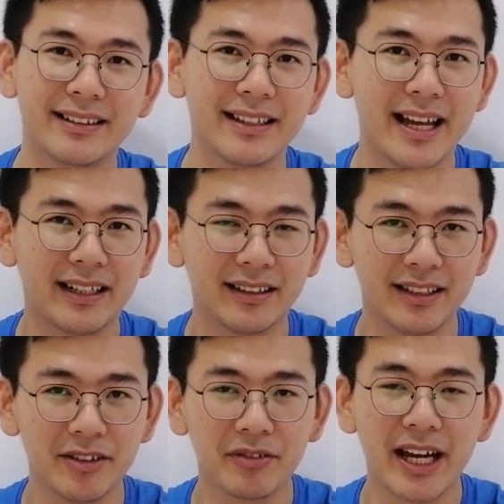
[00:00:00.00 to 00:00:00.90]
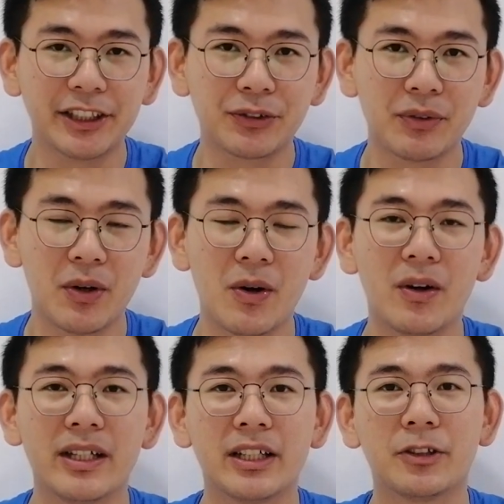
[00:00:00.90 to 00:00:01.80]
negative cash flow
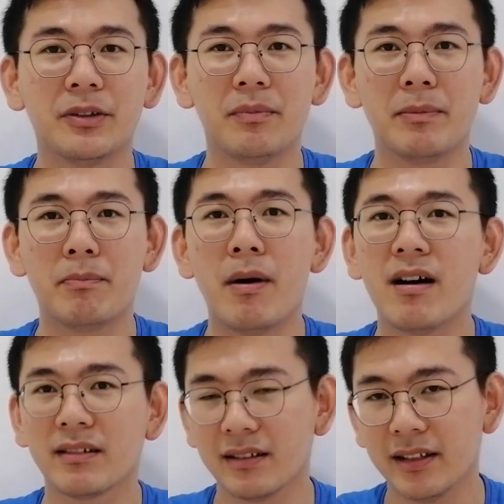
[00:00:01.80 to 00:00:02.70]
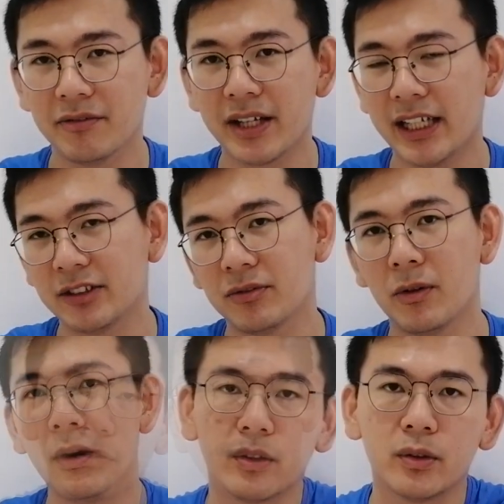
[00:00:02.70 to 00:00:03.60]
or it could be positive cash
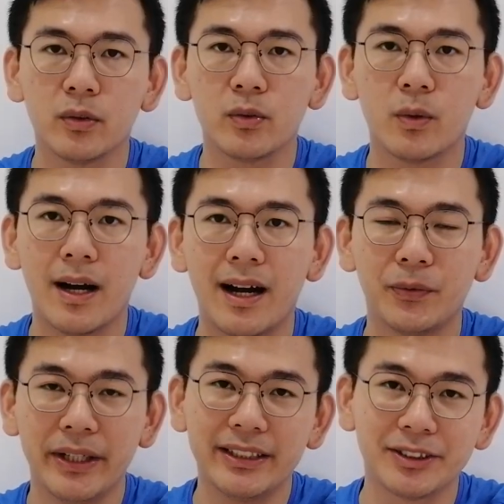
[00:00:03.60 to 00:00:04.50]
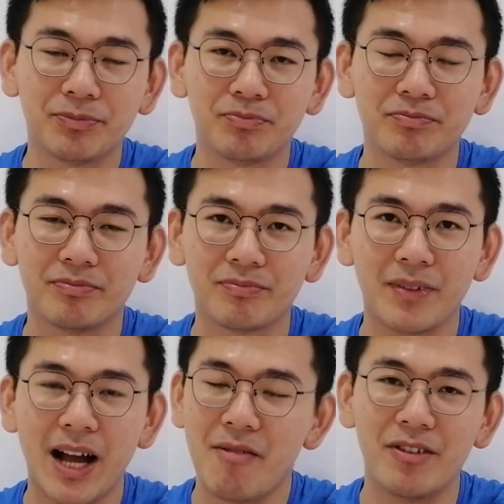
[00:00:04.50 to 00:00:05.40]
flow. For those who are rich,
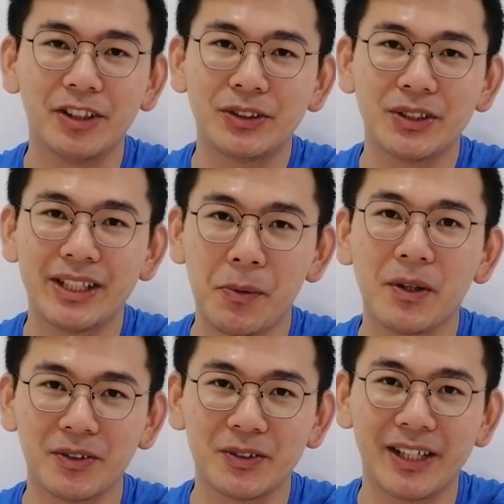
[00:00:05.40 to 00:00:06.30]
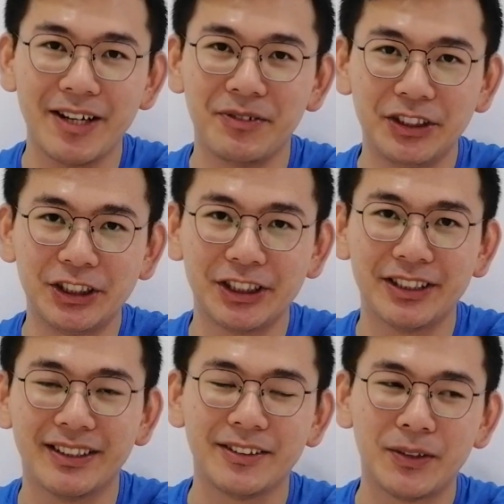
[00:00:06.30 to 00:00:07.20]
I'm very sure they want to get richer.
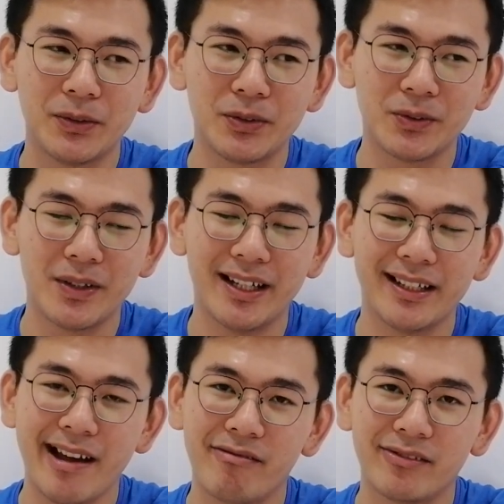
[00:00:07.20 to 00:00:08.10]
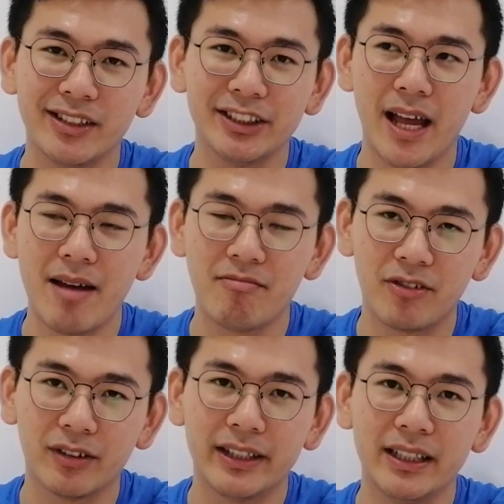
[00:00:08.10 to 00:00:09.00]
Those who are at the average
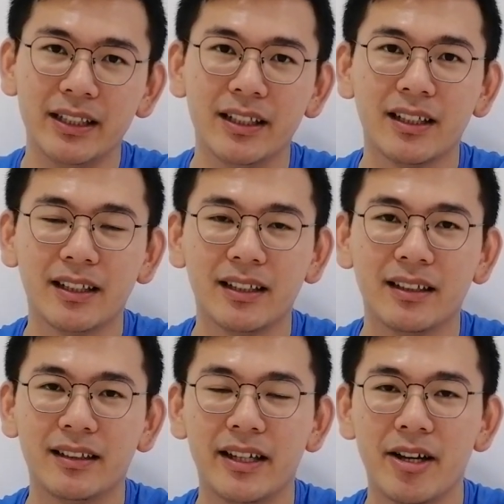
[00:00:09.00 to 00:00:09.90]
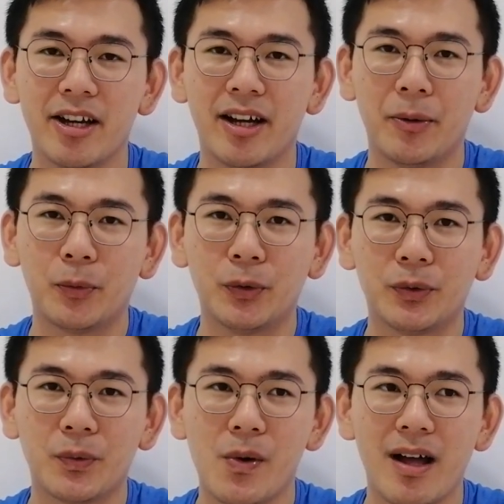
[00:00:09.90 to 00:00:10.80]
M40, they would
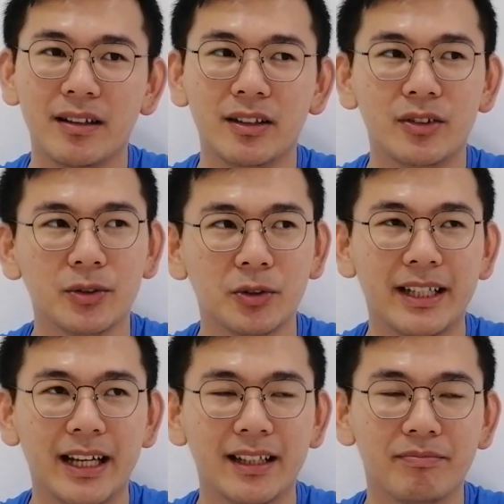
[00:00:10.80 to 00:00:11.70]
want to get